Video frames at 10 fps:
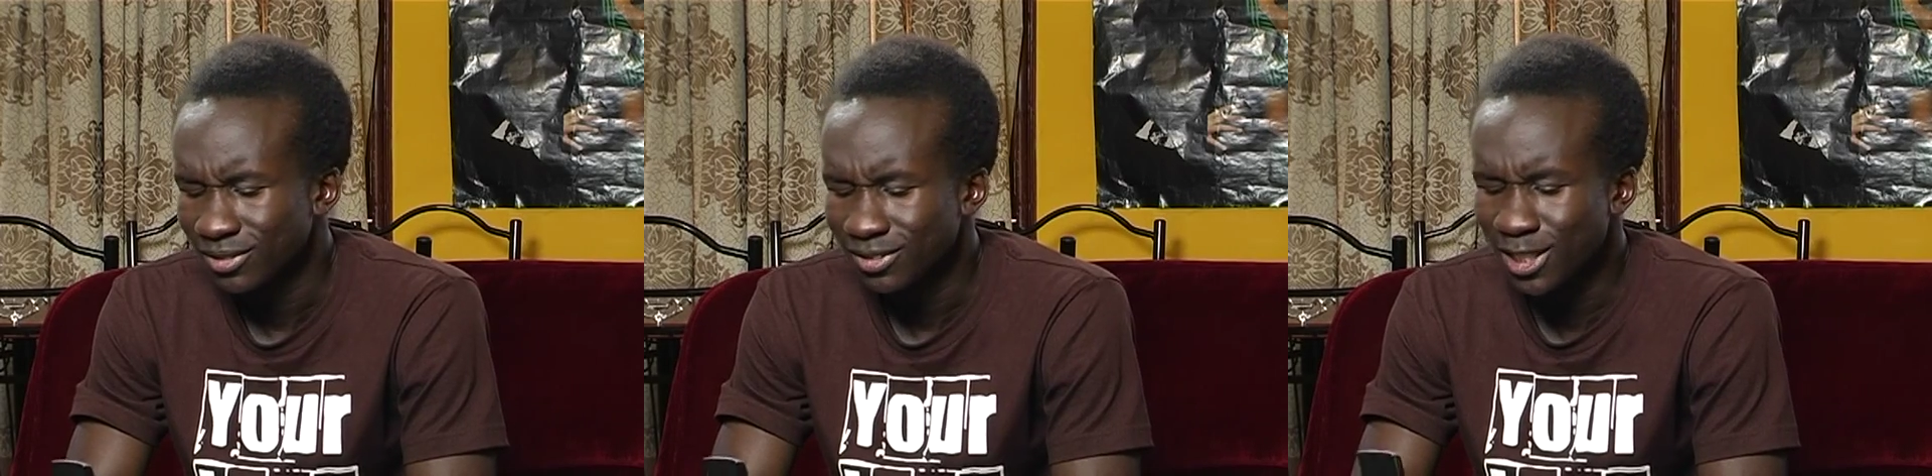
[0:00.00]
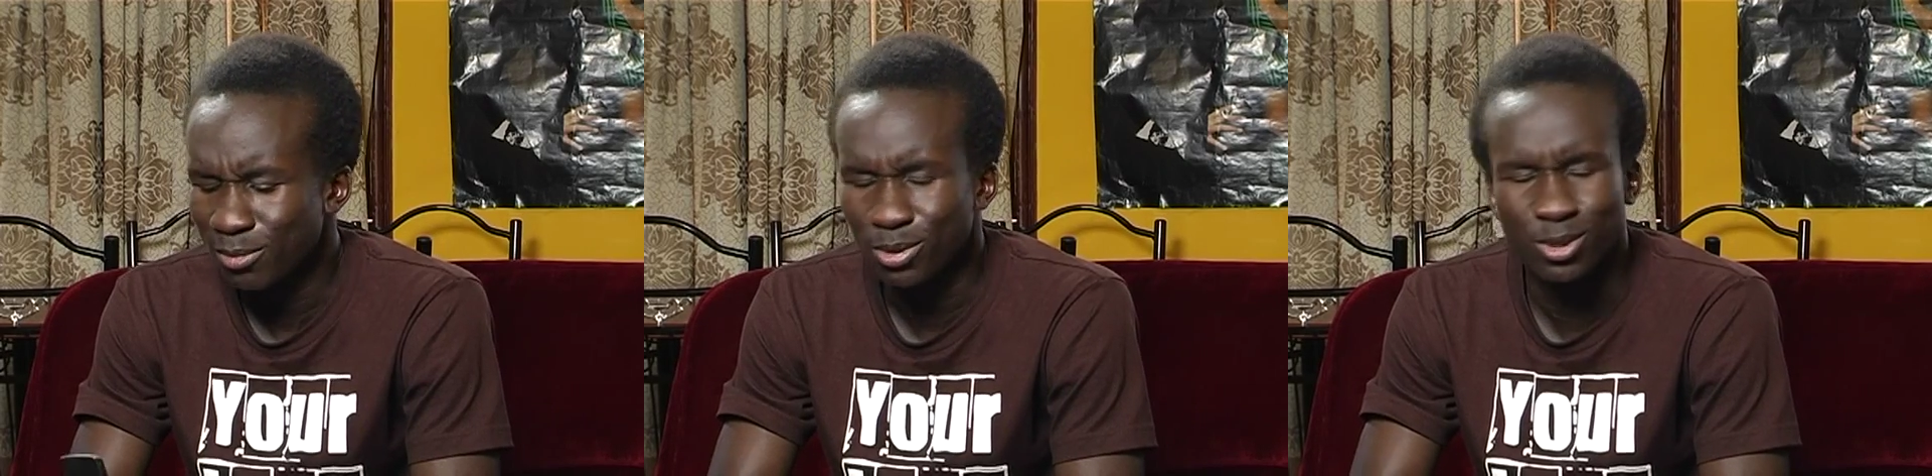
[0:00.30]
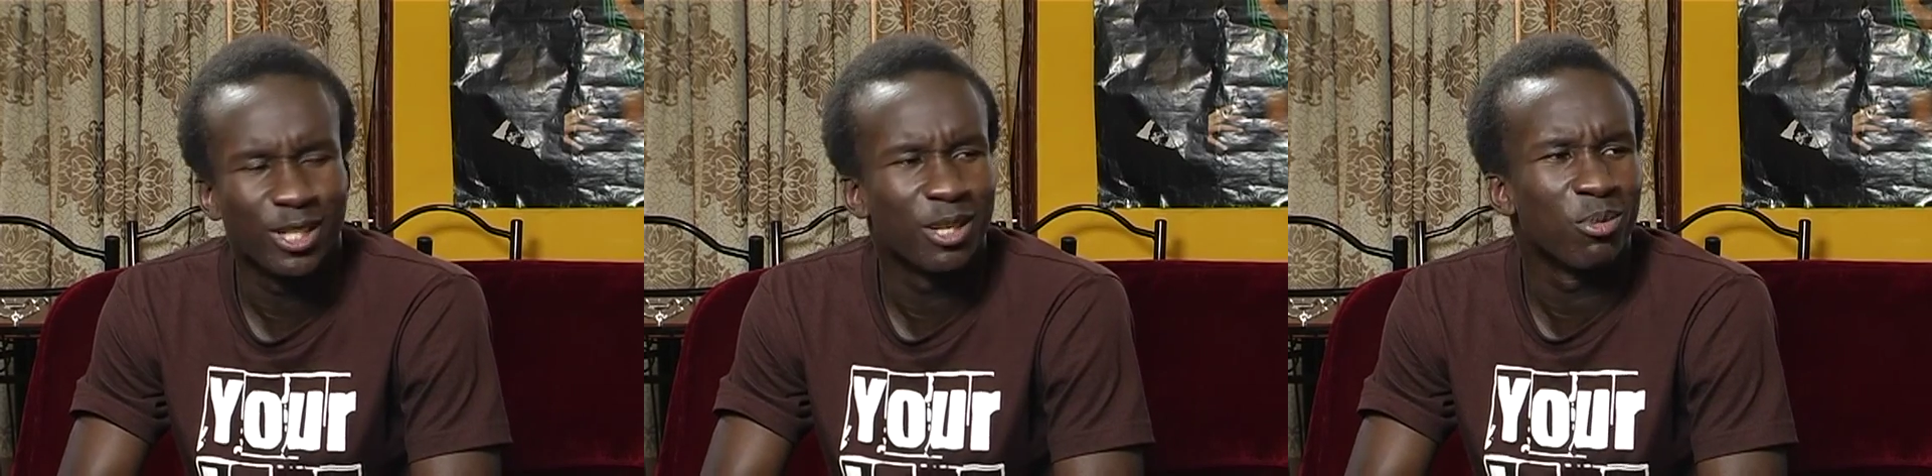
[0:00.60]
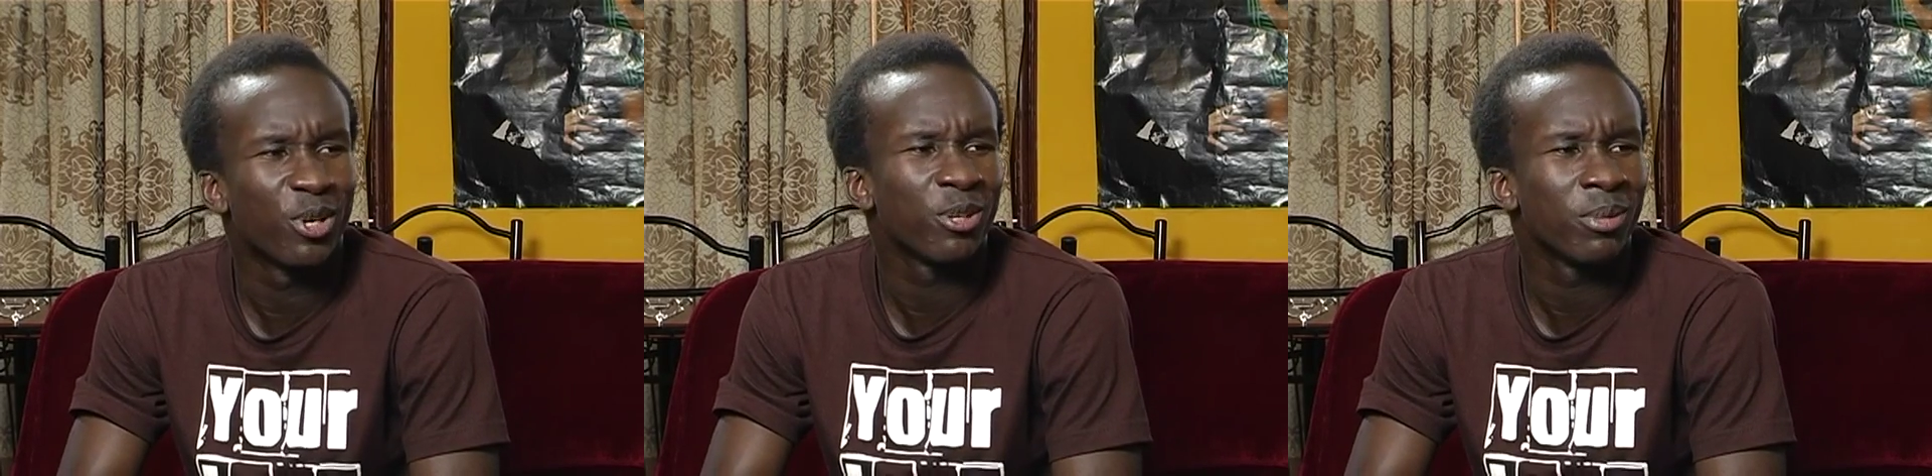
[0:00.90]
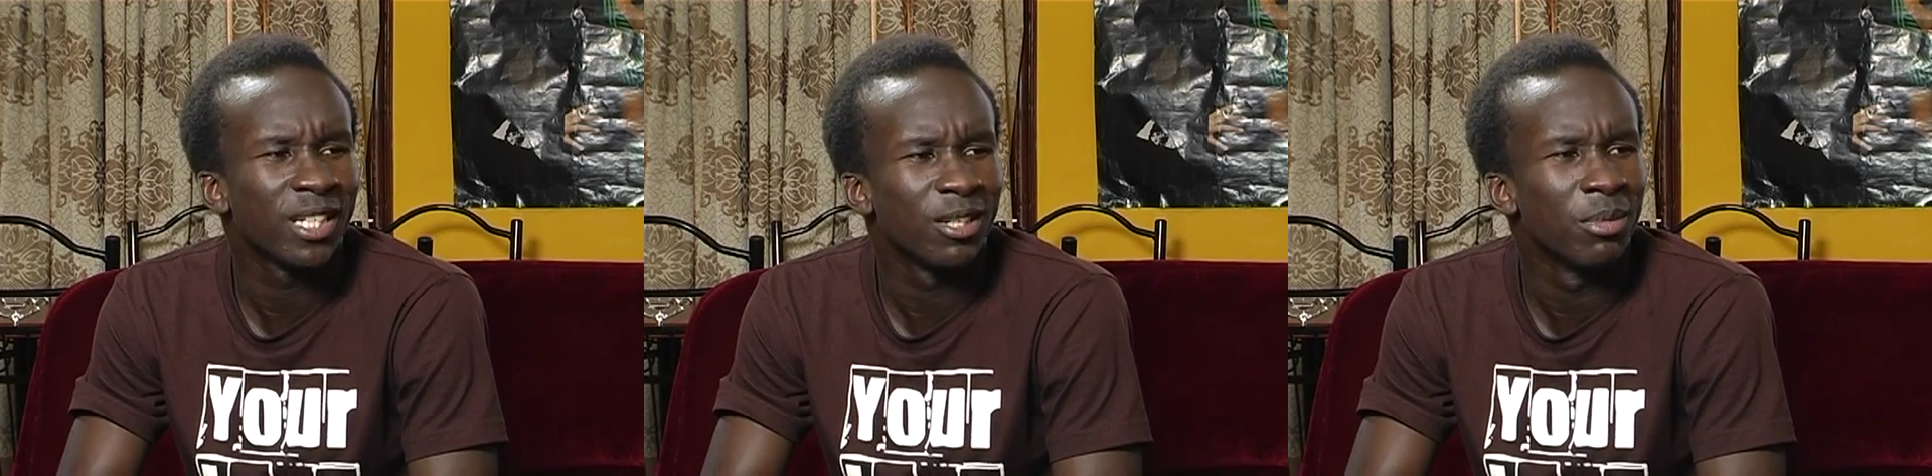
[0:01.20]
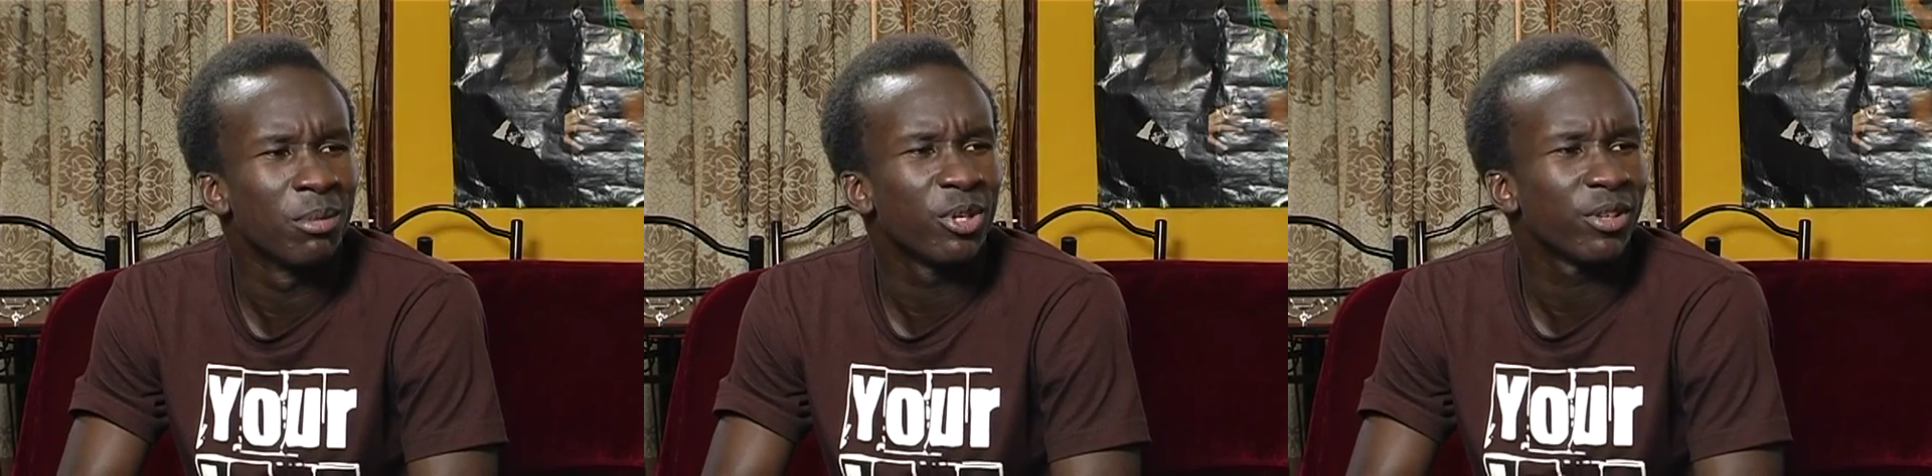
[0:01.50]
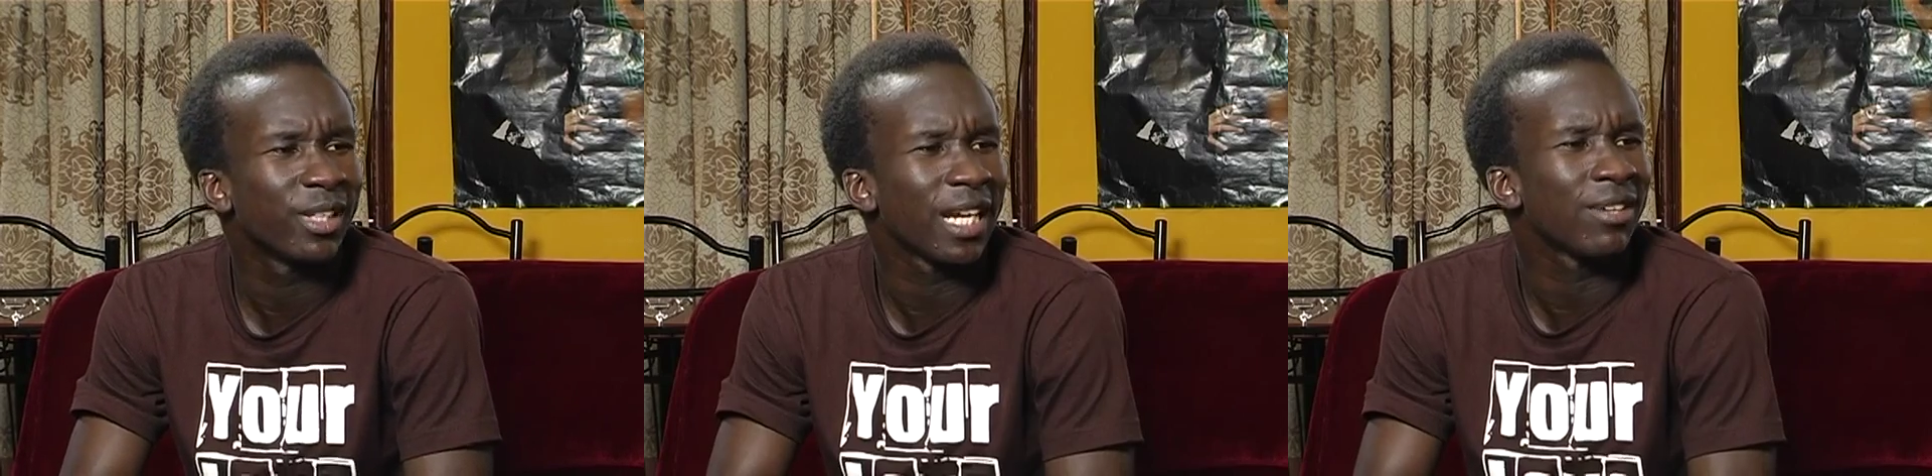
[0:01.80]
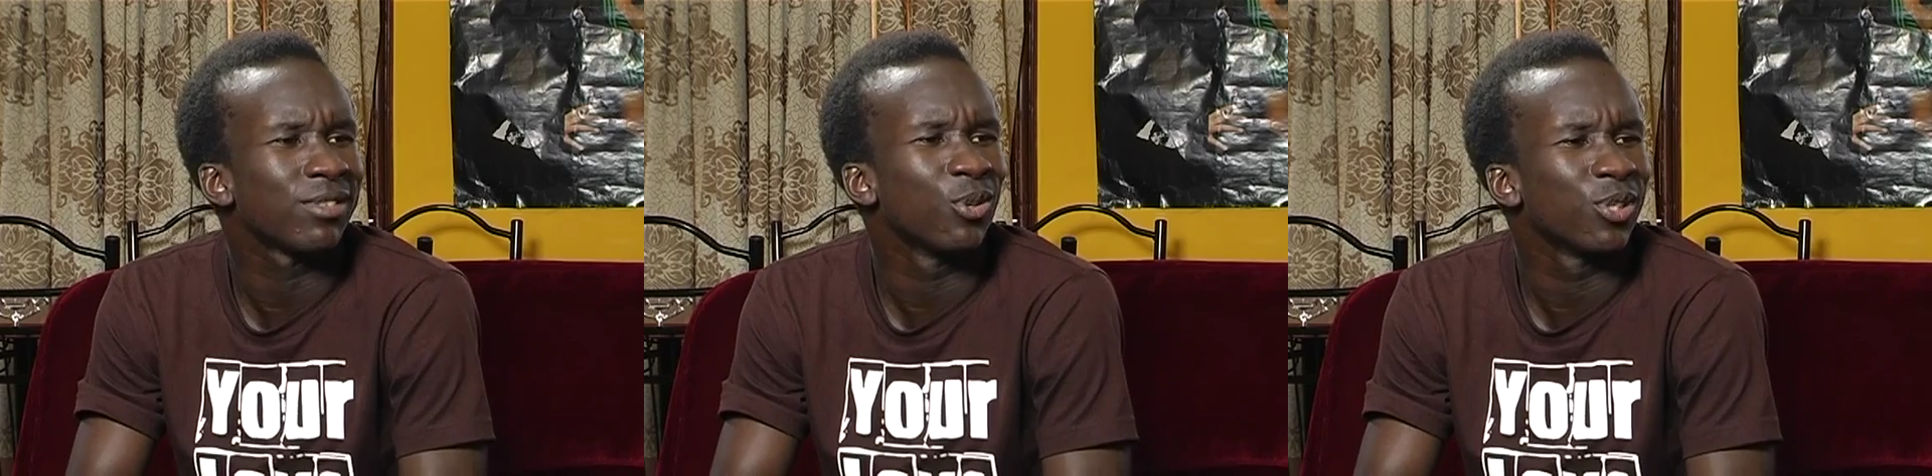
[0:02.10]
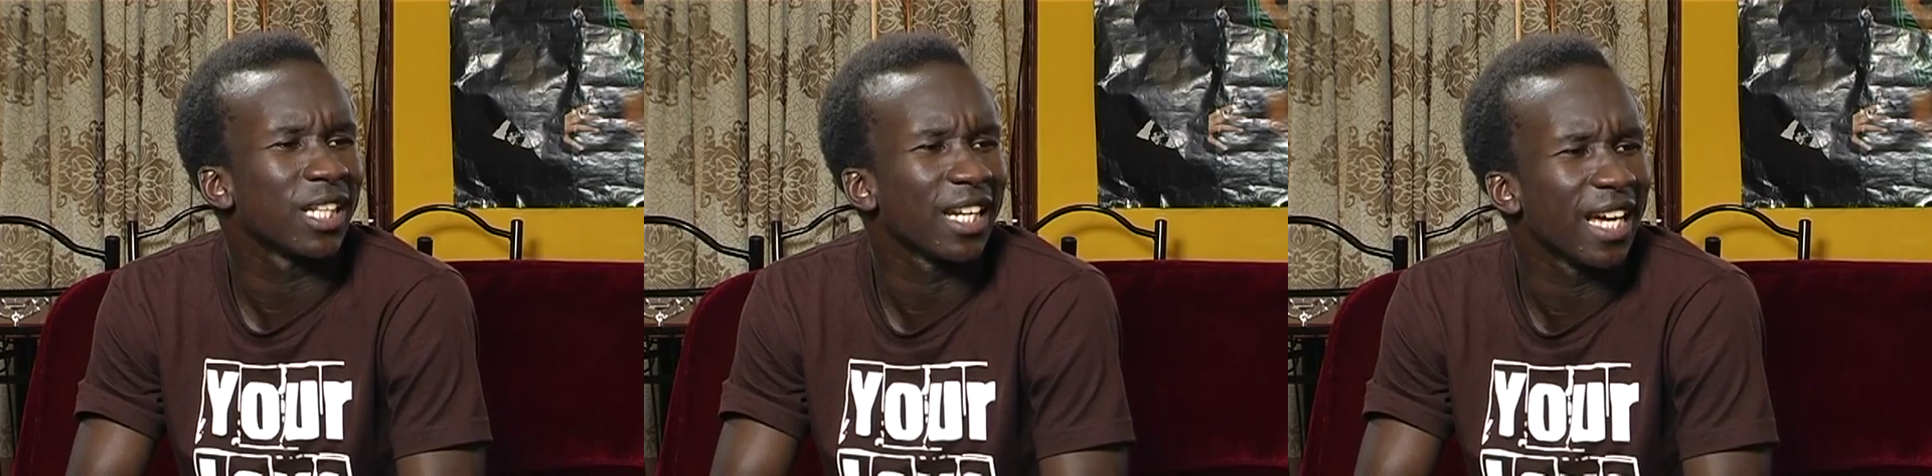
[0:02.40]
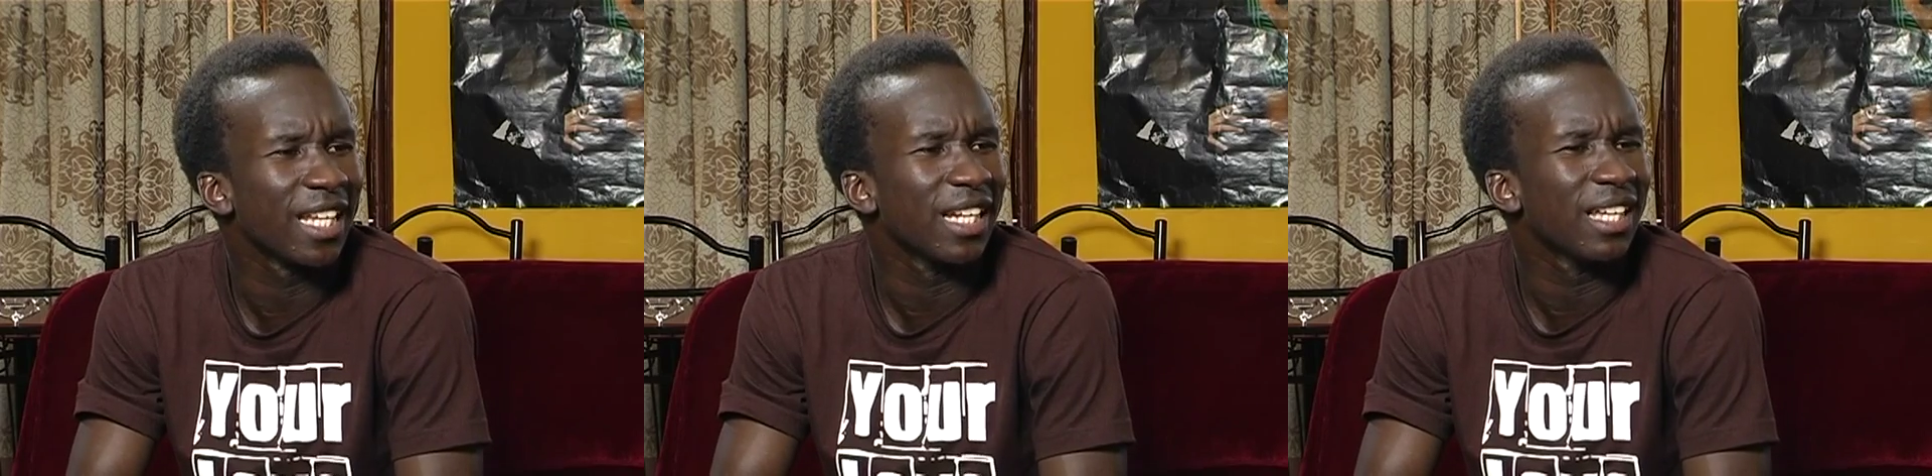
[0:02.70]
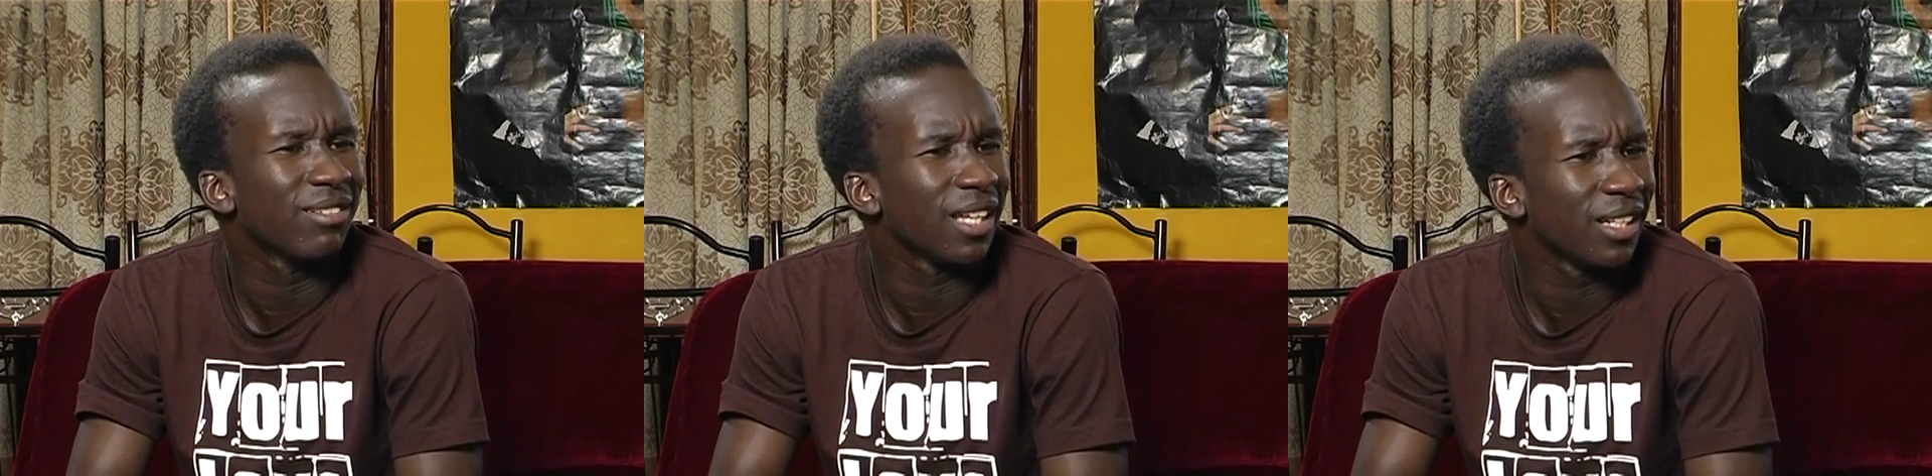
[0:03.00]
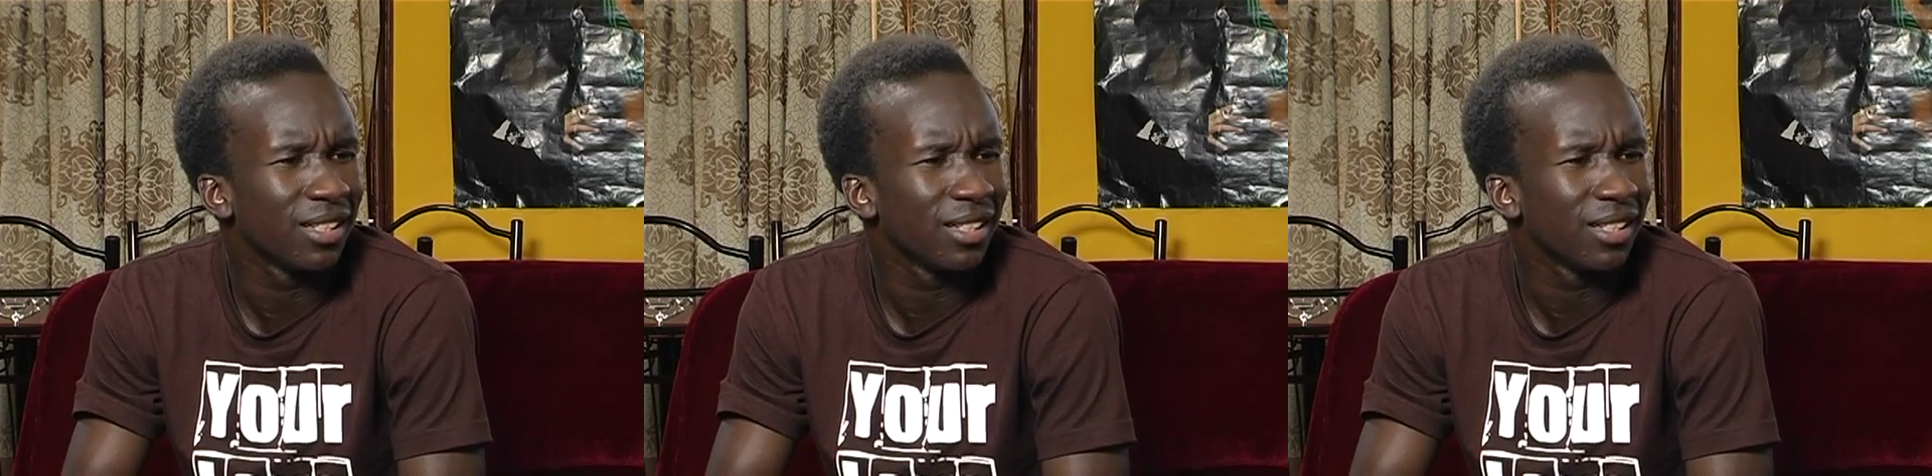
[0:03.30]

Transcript: They're building a monument in memory of the lives lost at 9-11.